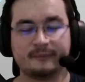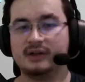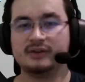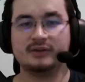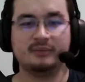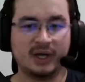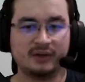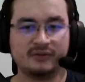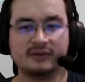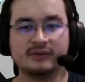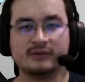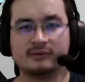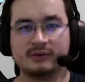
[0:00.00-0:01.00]
And the mount
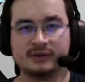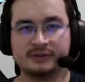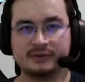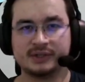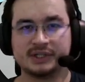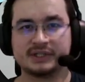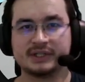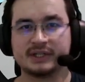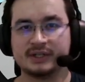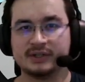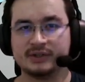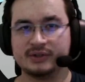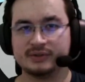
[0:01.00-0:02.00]
and the renderers are
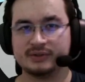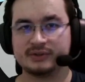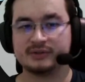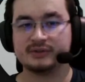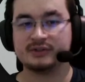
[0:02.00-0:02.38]
going to use